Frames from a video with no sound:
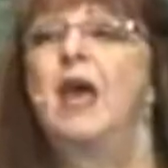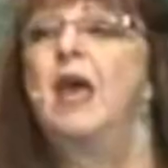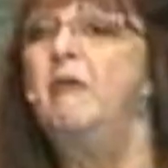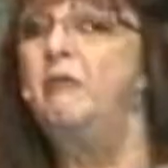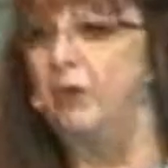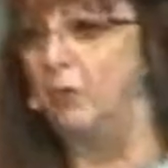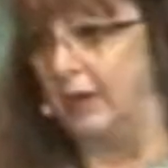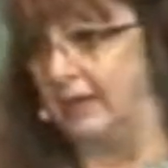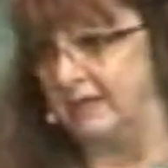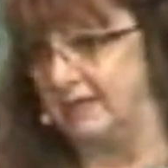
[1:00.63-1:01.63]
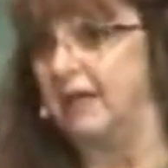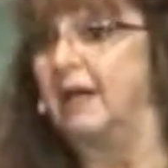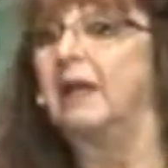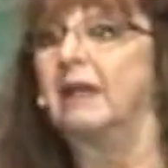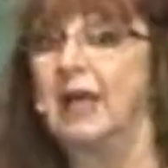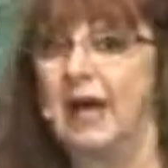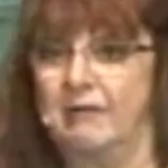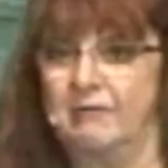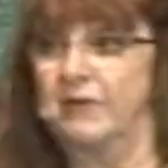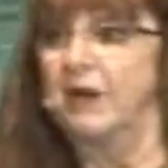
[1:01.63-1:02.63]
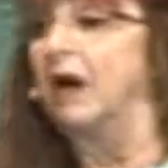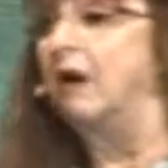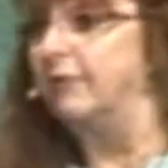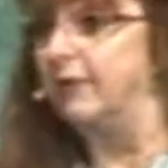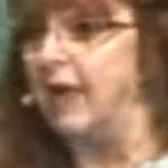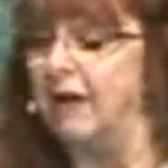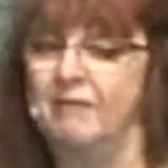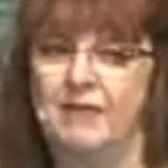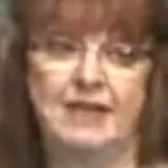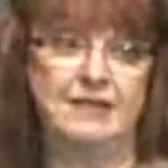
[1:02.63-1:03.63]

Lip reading: everyone's life of love and